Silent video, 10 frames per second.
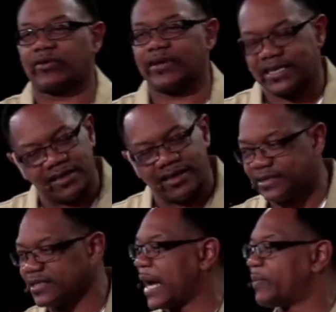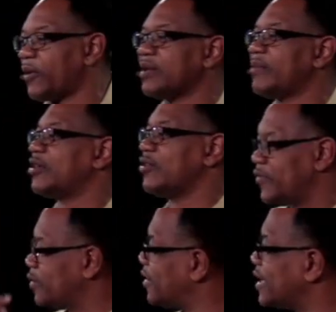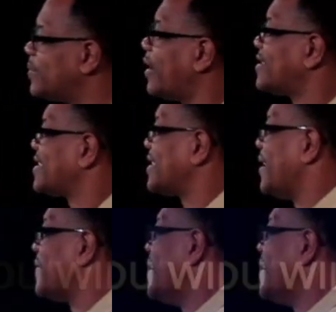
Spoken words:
That's the type of person that make you feel good about yourself.